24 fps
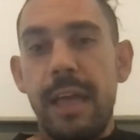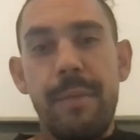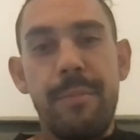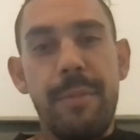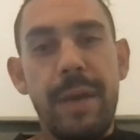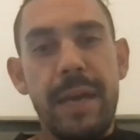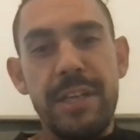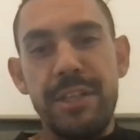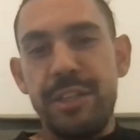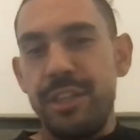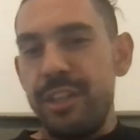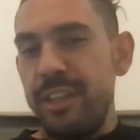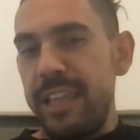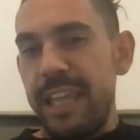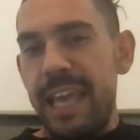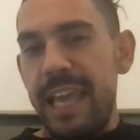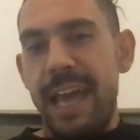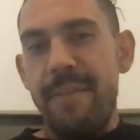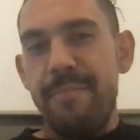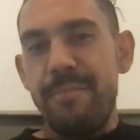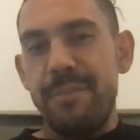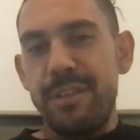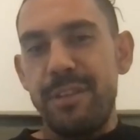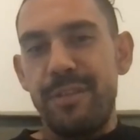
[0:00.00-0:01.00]
Imagine the
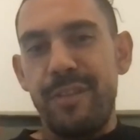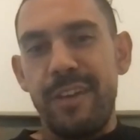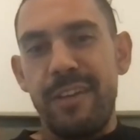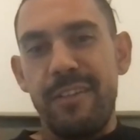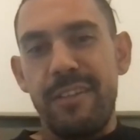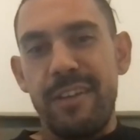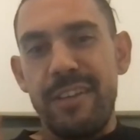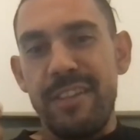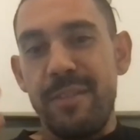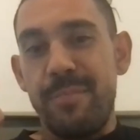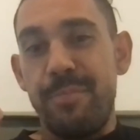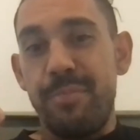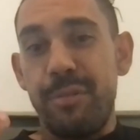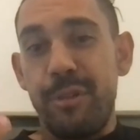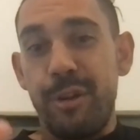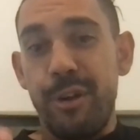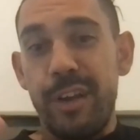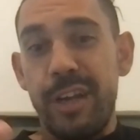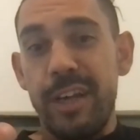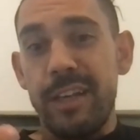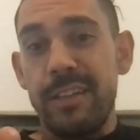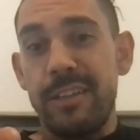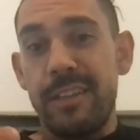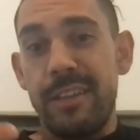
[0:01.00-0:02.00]
atmosphere and the
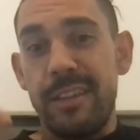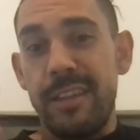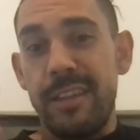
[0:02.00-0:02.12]
product that